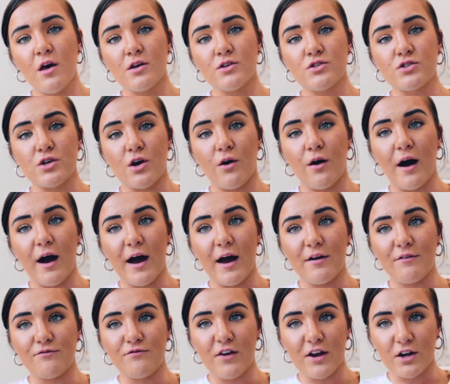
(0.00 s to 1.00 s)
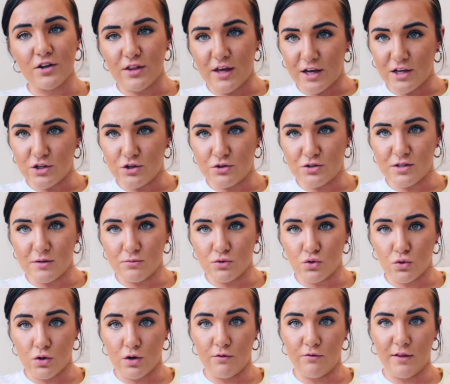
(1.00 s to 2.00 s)
So I figured they could do some
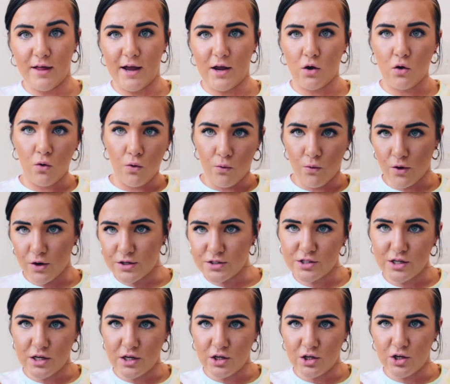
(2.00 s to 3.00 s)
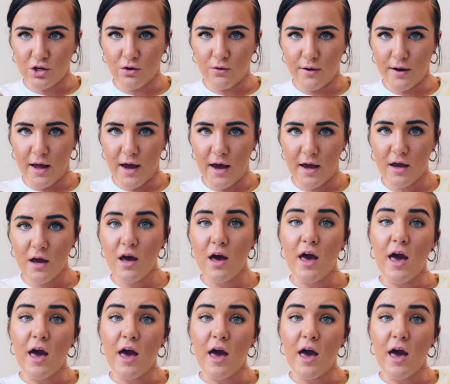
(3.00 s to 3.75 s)
sort of like quarantine Q&A.